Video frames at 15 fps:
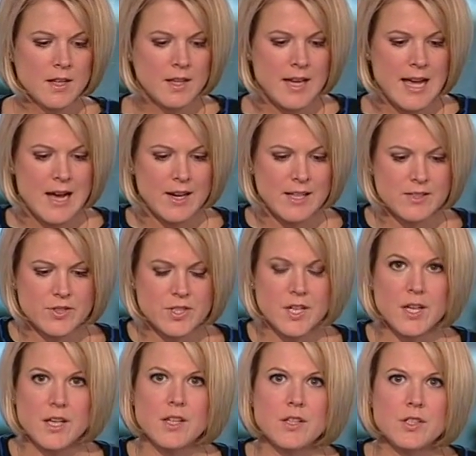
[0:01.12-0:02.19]
Now, let's
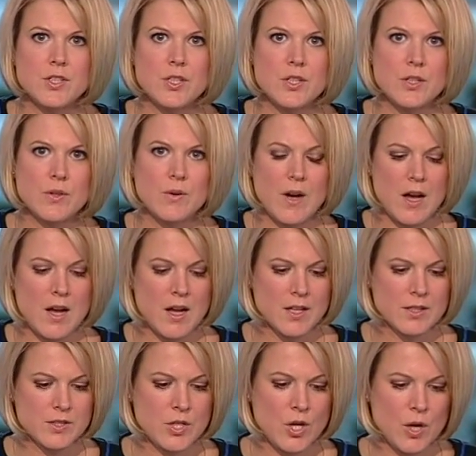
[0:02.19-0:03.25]
return to
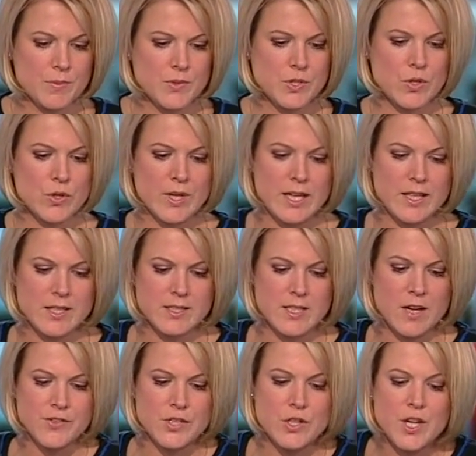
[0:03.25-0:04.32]
our top story this
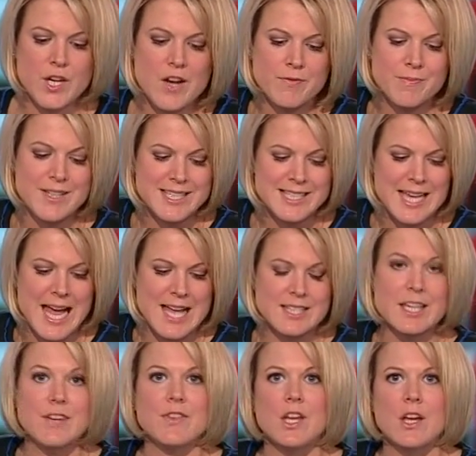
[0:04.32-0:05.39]
afternoon. The government
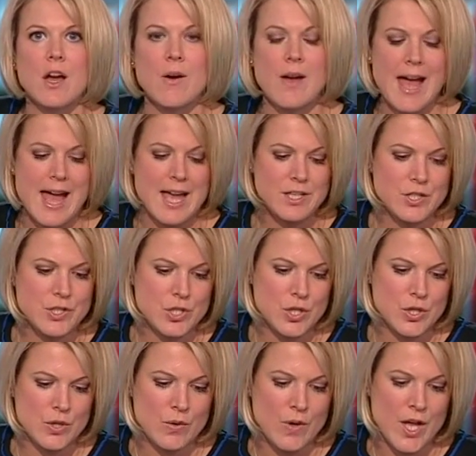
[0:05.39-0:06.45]
has given the go-ahead
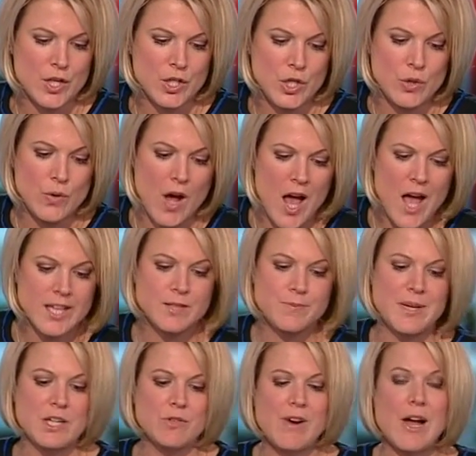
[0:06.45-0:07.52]
to a new
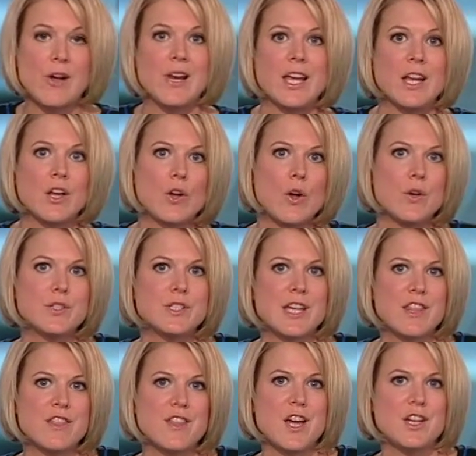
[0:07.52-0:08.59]
high-speed rail link
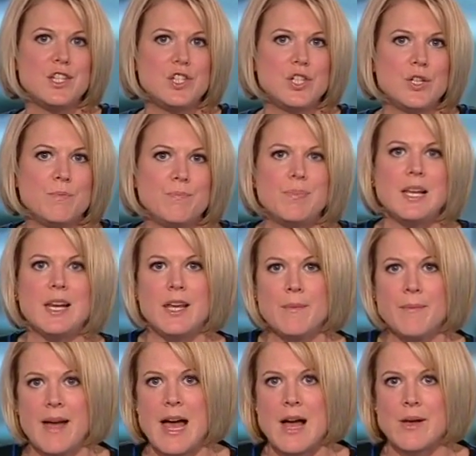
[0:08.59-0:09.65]
costing £32 billion